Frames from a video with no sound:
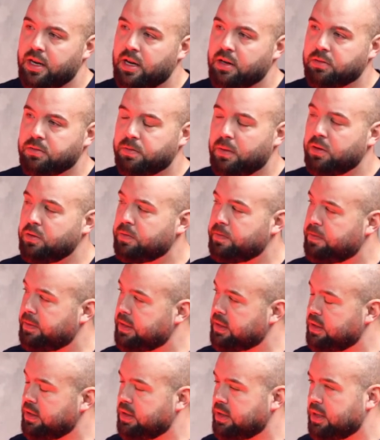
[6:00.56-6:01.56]
else, most
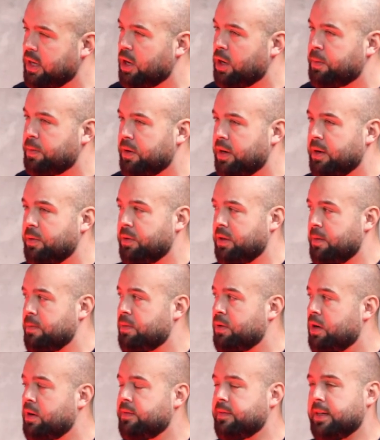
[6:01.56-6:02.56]
businesses that operate within
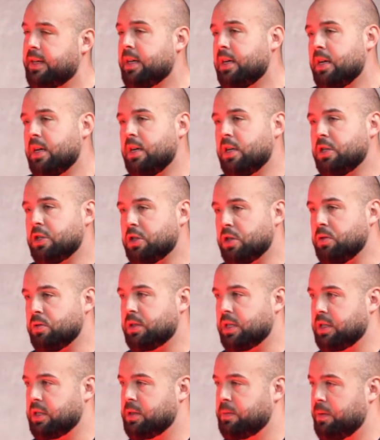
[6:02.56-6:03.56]
profit do
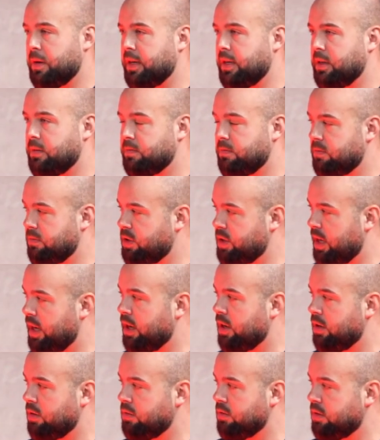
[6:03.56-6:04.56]
tend to pay
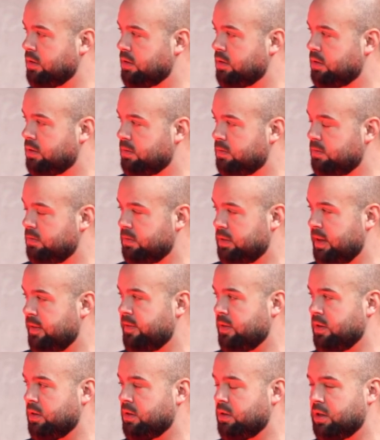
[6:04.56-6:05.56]
shareholders
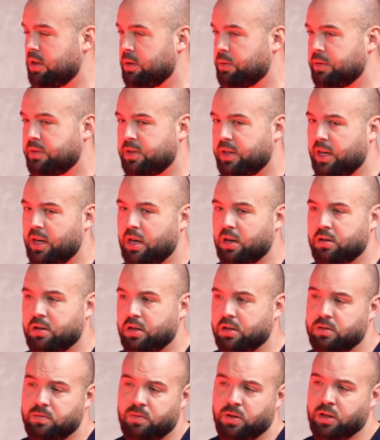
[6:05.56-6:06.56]
dividends. You know, we've seen it
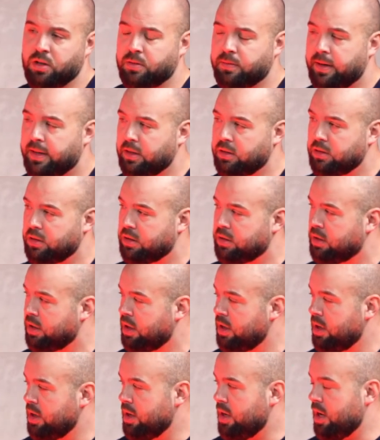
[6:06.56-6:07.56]
across Royal Mail and
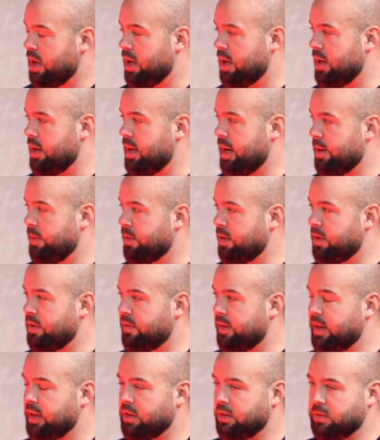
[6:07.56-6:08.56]
uh, Network
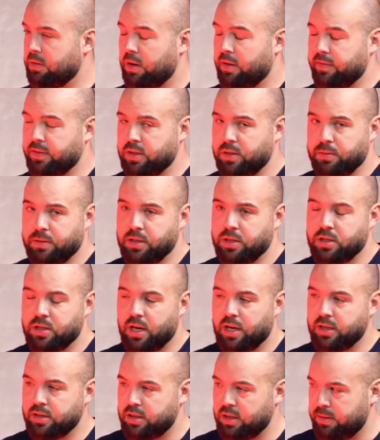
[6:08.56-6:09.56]
Rail, obviously with the
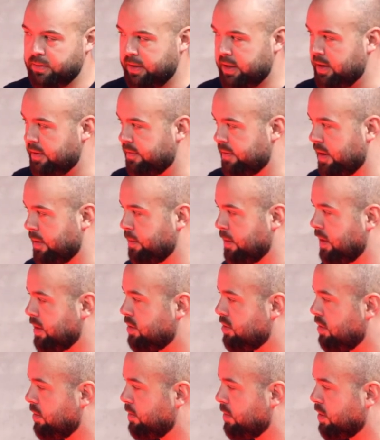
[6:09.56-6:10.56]
strikes that have been it, fair play
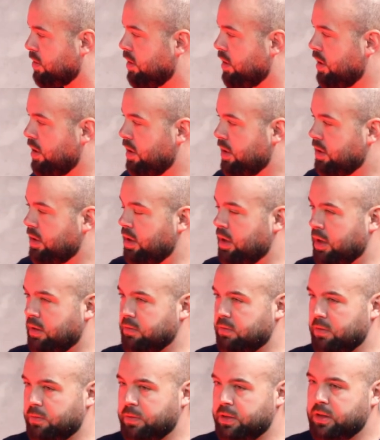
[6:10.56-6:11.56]
to them. But, you
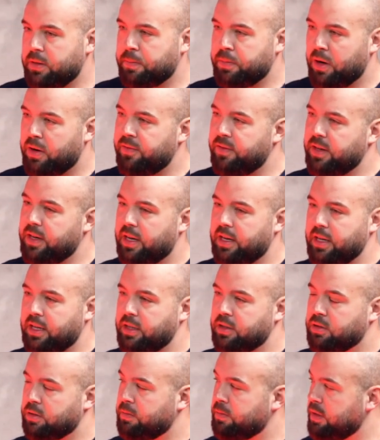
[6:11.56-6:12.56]
know, with the profit that
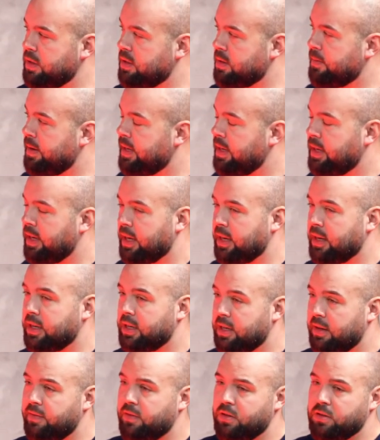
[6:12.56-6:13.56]
these companies are making,
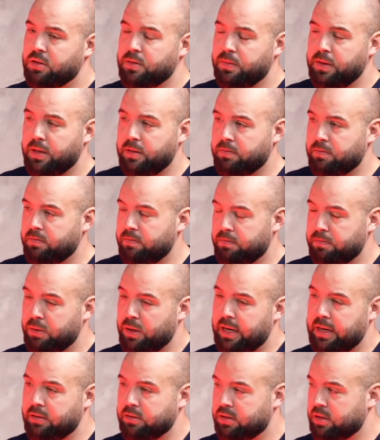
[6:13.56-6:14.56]
dividends are being
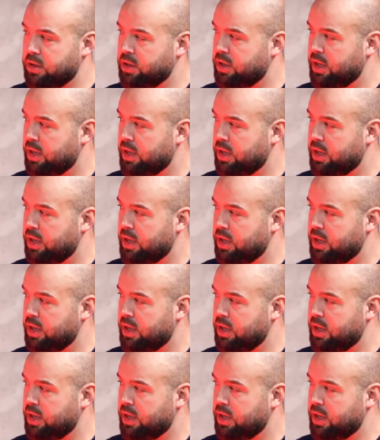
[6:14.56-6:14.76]
put out to the